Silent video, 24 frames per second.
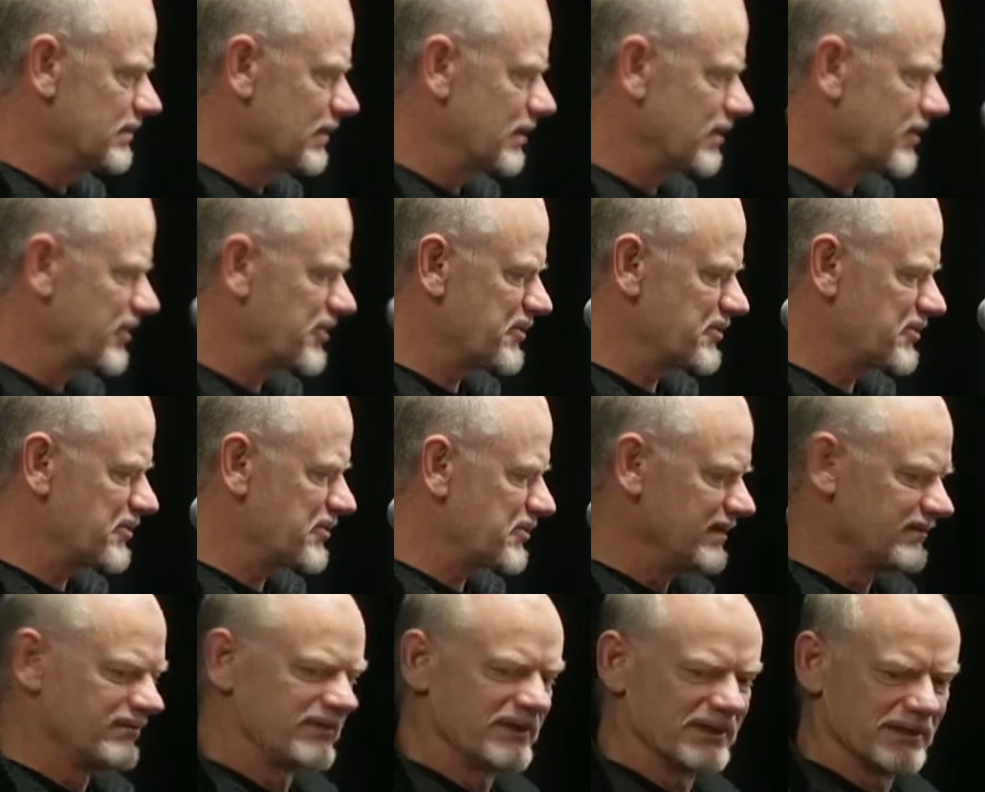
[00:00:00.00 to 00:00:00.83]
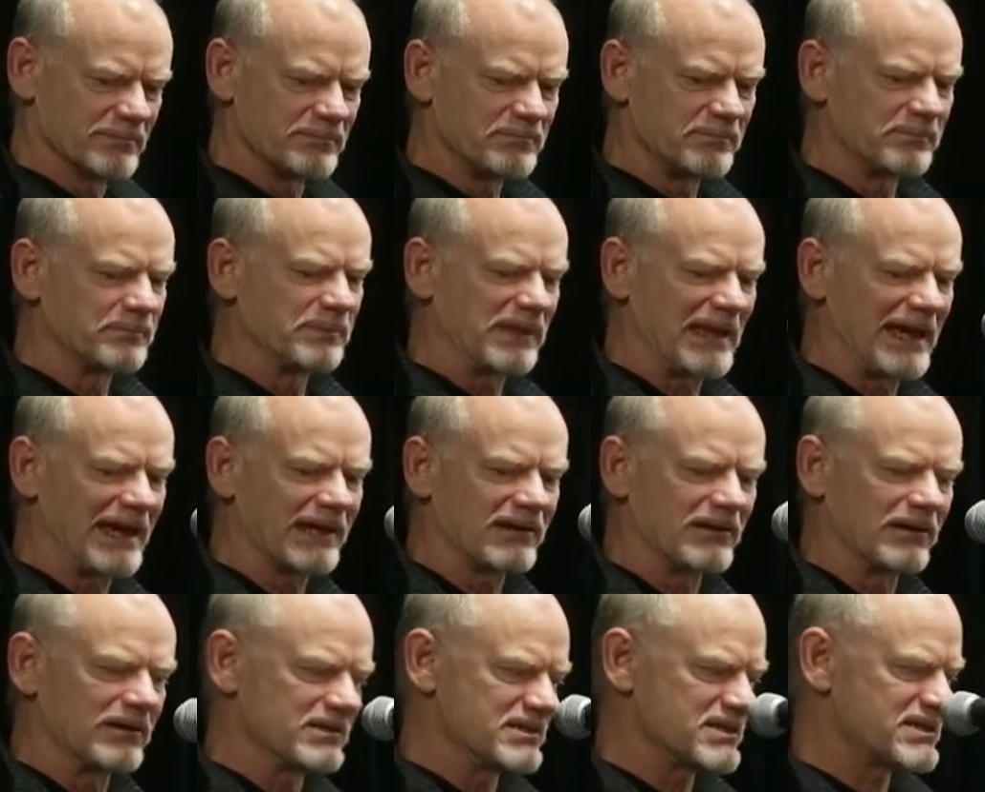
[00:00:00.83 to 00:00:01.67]
three of the
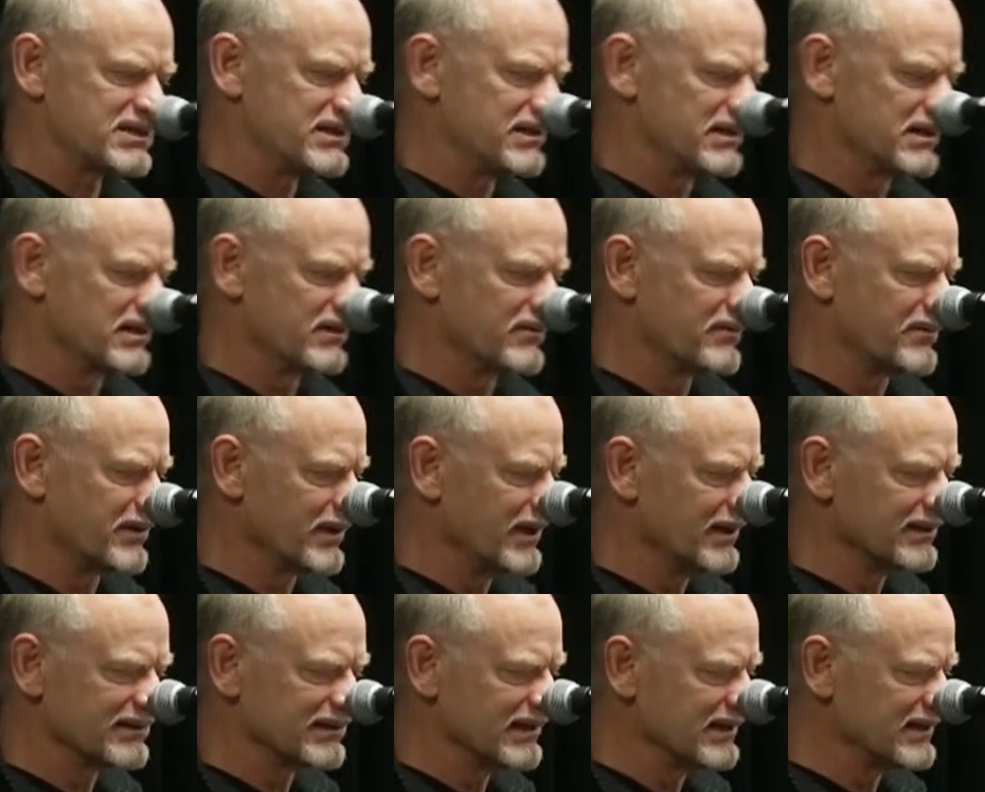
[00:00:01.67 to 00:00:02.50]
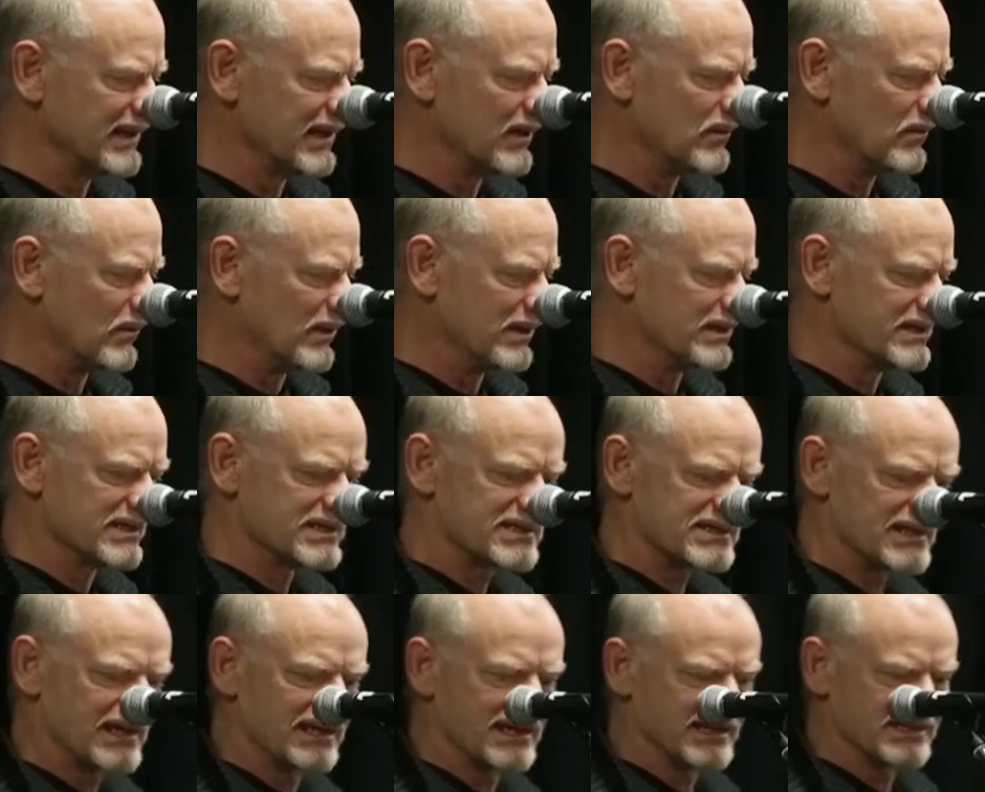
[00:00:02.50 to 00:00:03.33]
placards here in front. I think one
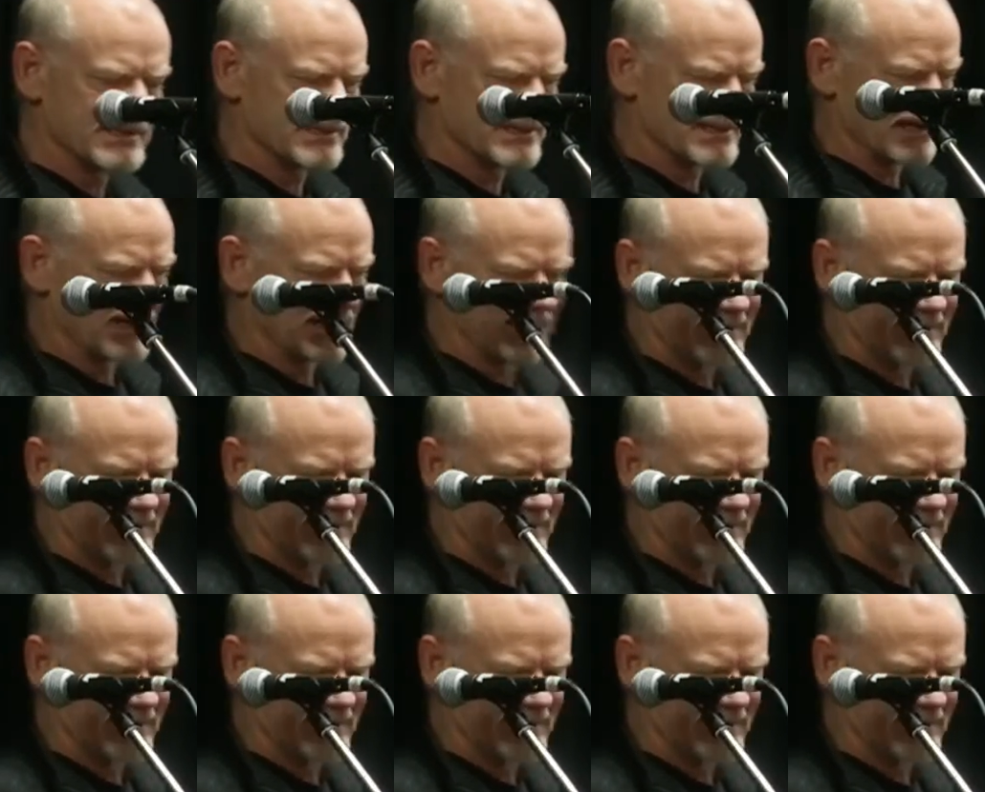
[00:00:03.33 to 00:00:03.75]
says,